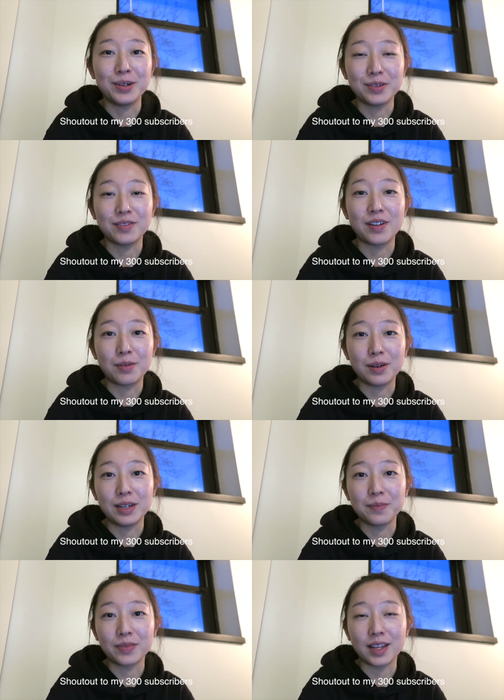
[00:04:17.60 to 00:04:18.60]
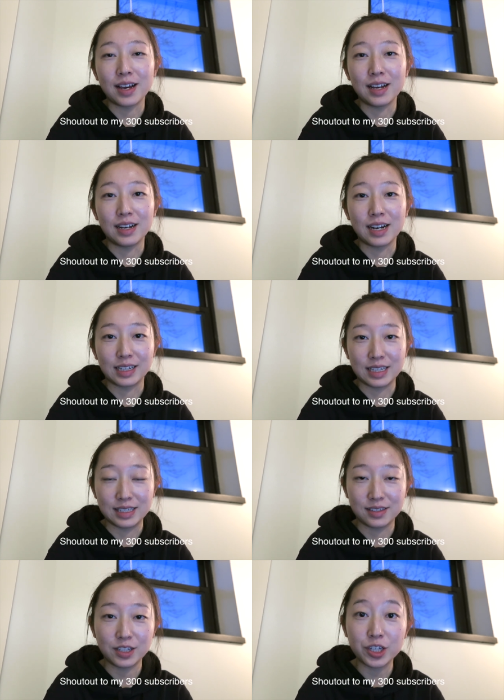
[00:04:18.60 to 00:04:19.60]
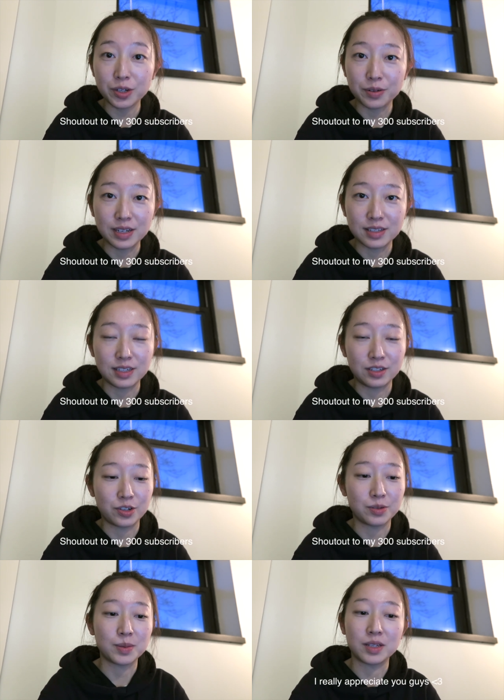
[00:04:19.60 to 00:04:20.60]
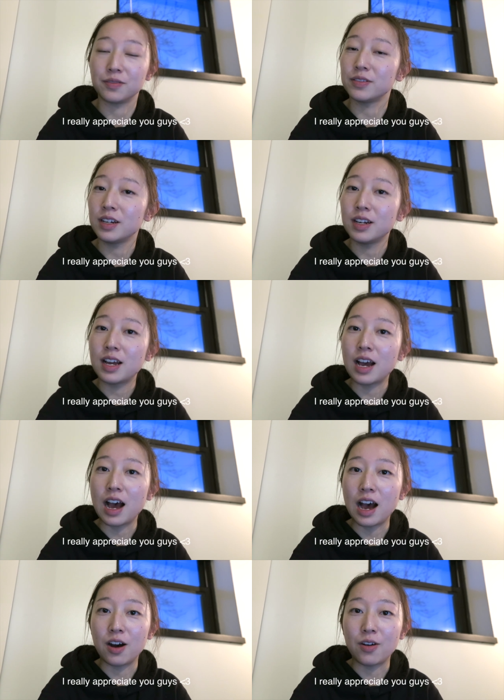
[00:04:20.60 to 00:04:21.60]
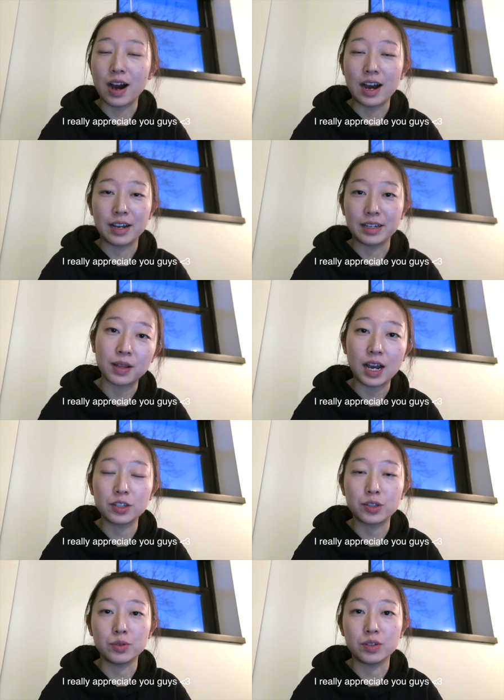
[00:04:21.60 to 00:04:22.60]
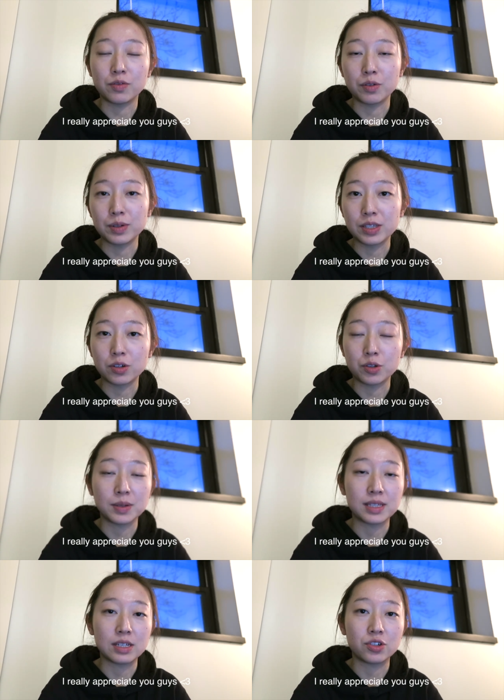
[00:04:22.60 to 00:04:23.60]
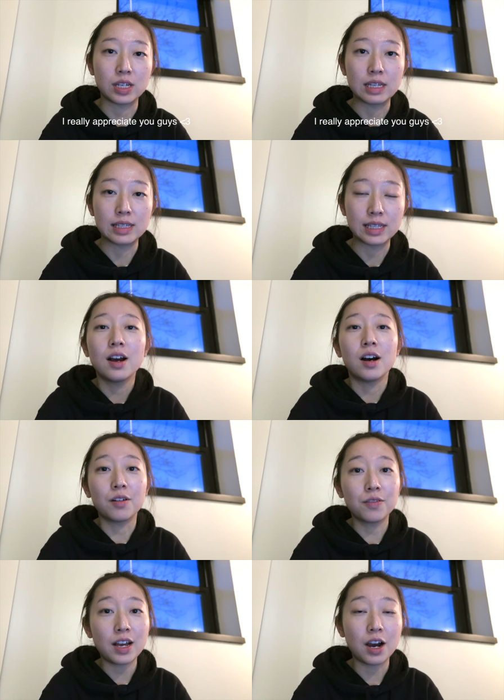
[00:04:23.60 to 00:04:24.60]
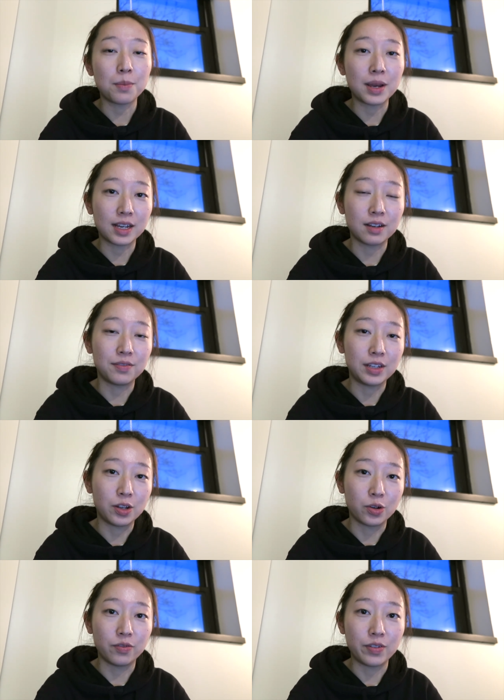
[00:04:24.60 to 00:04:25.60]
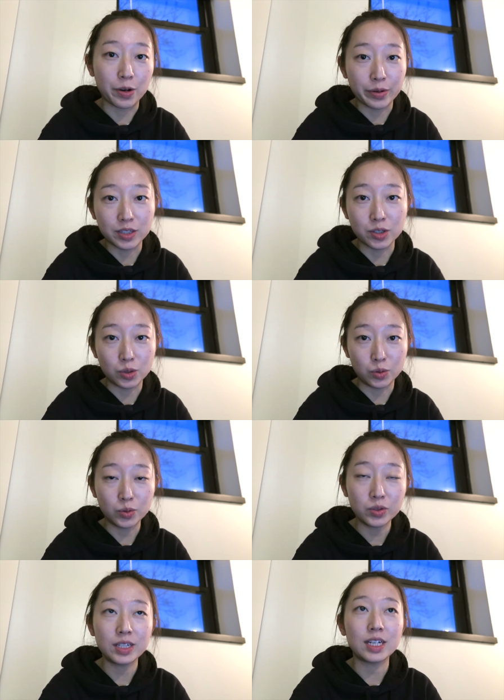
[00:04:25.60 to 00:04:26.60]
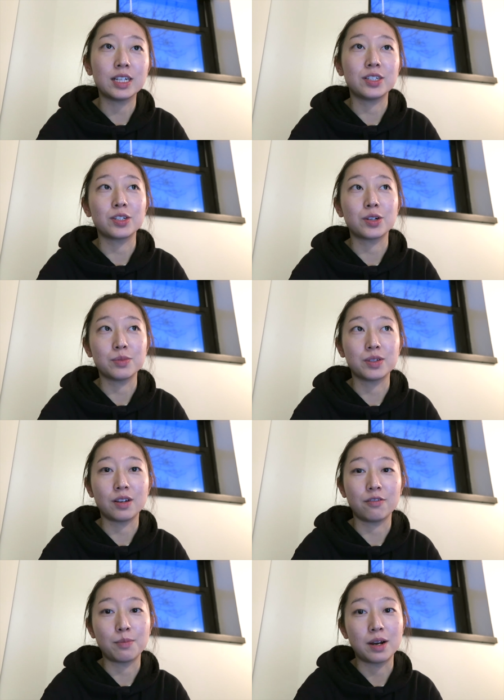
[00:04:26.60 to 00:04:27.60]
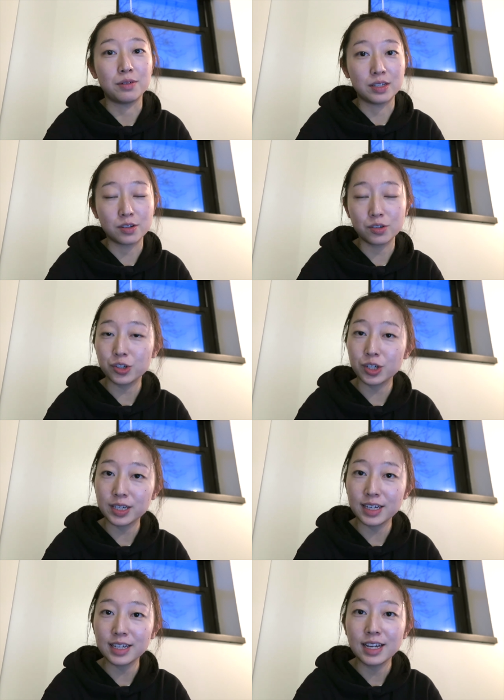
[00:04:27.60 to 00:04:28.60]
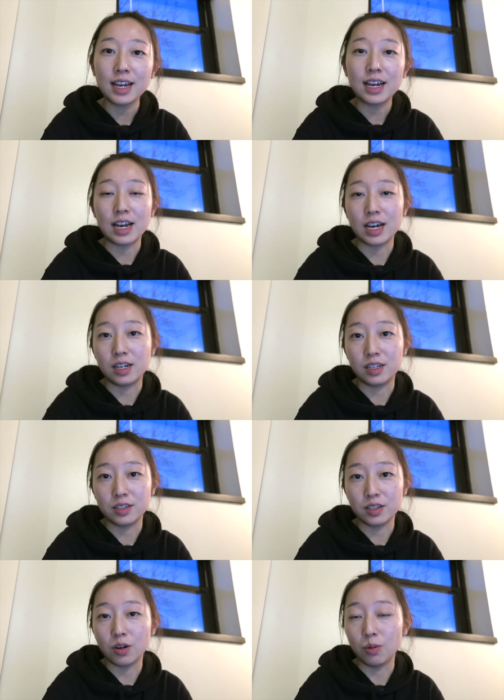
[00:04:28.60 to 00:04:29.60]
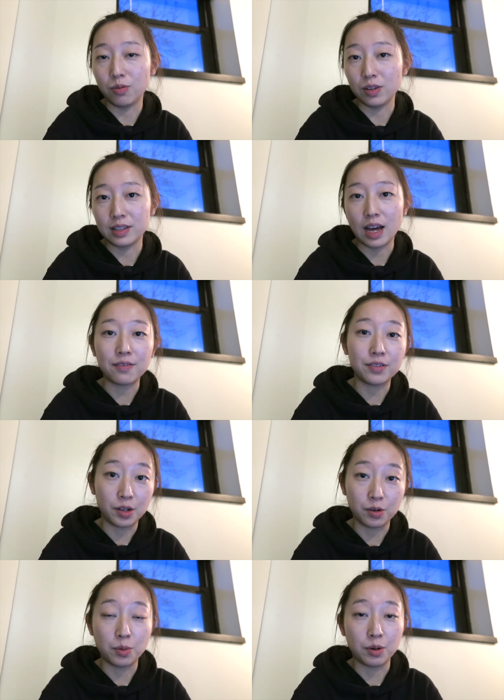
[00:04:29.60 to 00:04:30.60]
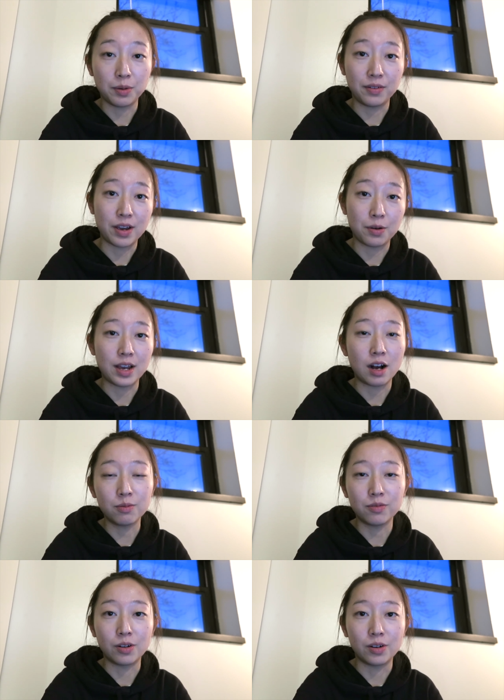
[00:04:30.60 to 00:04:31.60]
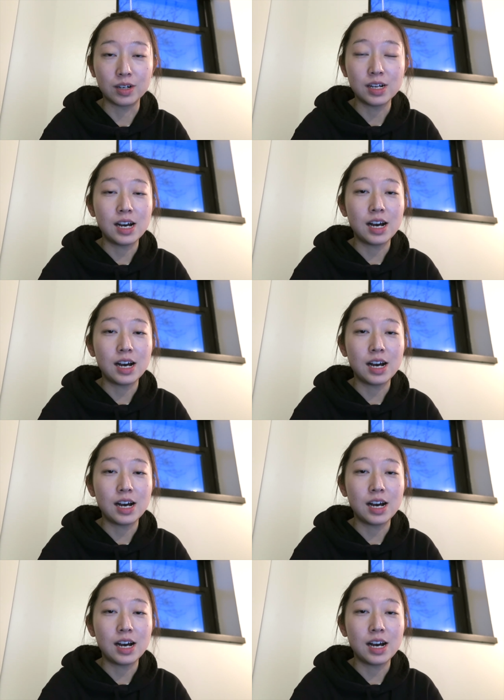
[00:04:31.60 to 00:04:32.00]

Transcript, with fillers: who's very, uh, I guess, curious in terms of how I applied to different research positions. Hopefully I'll make a video very soon in terms of my research journey and hopefully that video will be very helpful